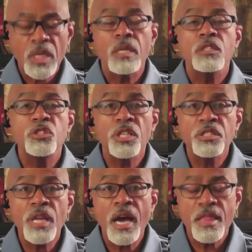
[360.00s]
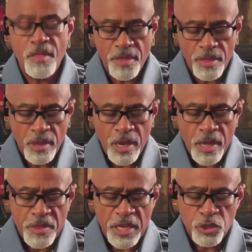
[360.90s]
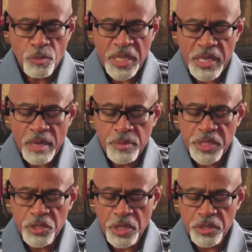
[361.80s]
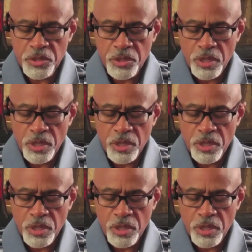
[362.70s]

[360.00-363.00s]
Judge not, that you may not be judged.